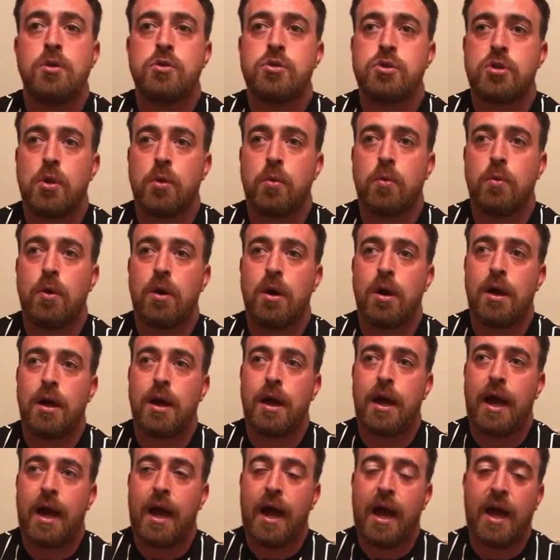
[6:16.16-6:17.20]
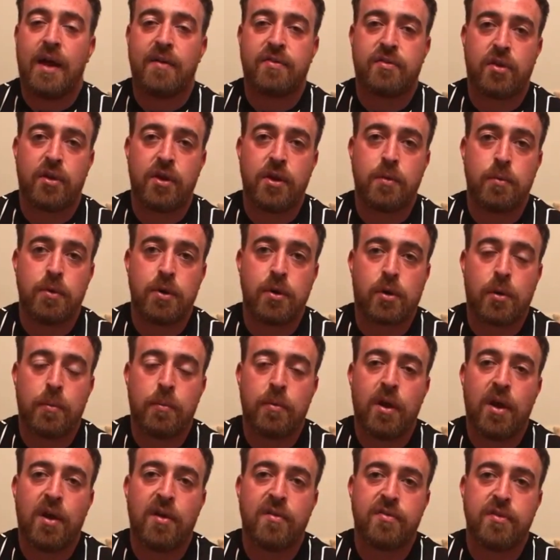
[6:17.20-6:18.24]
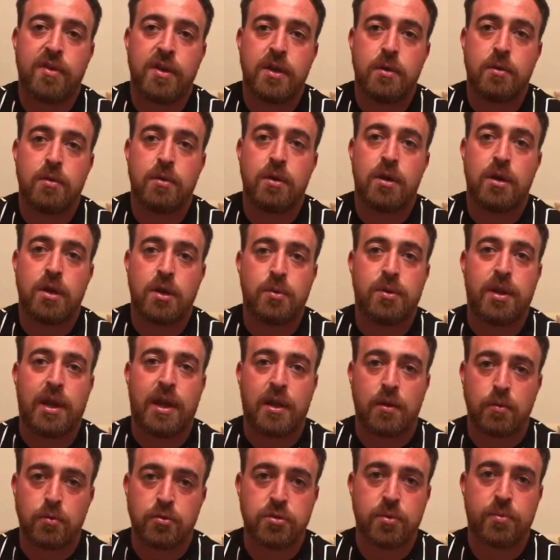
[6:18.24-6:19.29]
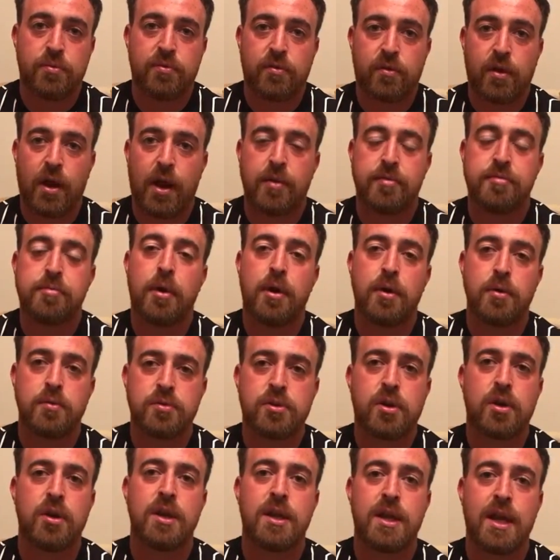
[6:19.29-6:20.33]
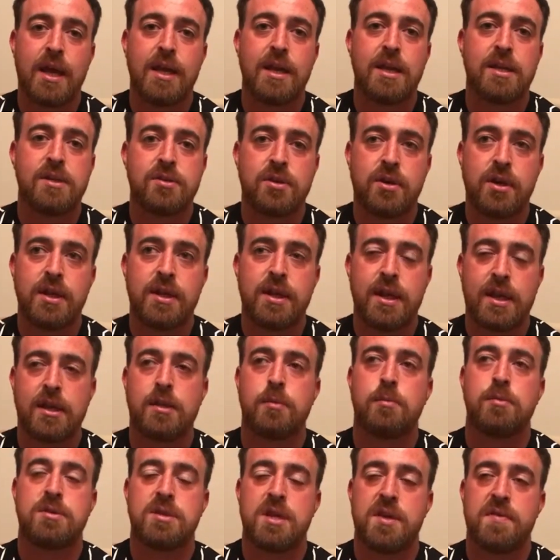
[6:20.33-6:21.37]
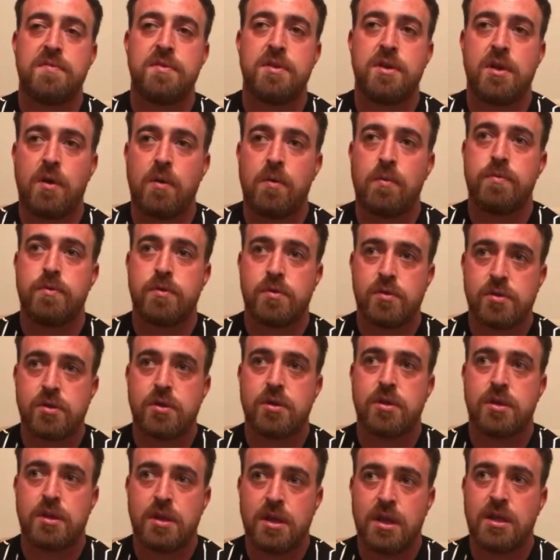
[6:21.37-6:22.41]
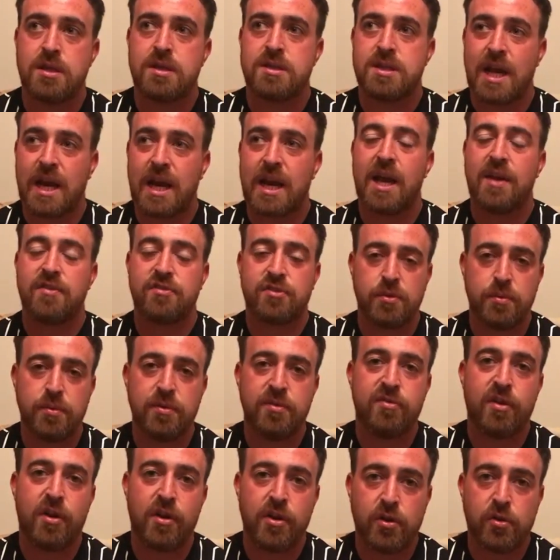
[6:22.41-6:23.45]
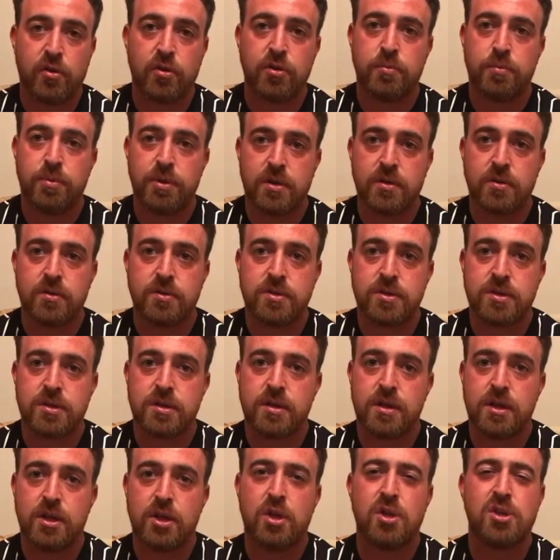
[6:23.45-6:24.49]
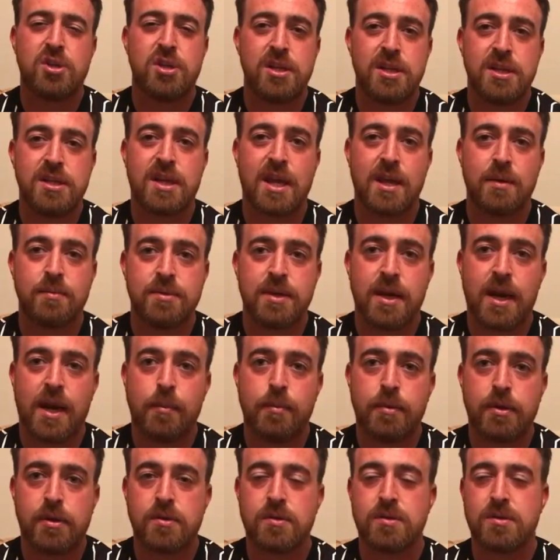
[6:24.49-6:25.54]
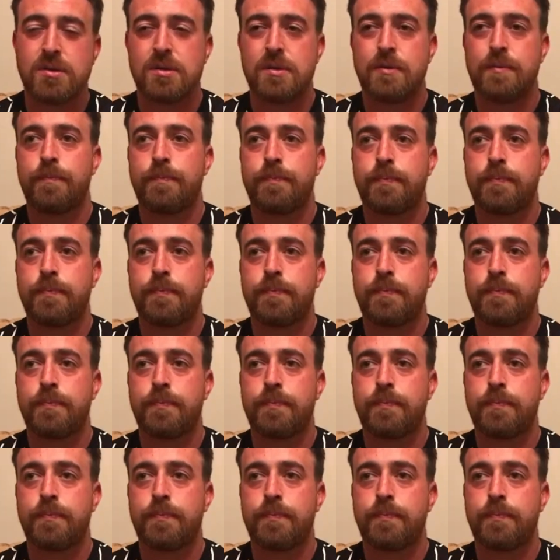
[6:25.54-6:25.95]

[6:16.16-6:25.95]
So a half time when they're coming off, it, you were thinking it was up for grabs, but I was kind of getting excited thinking to myself, you know, the second half's going to be very good because usually in these games they are because,